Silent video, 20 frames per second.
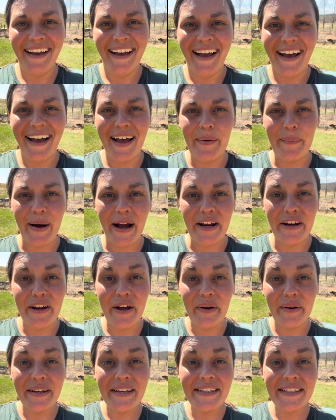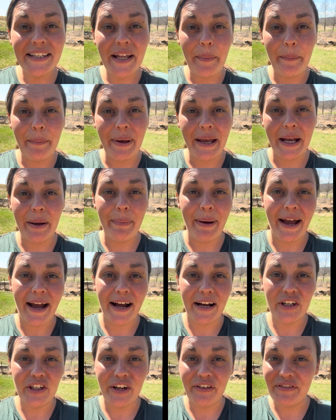I noticed a big
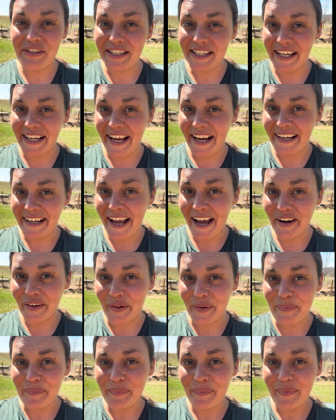patch of stinging nettle.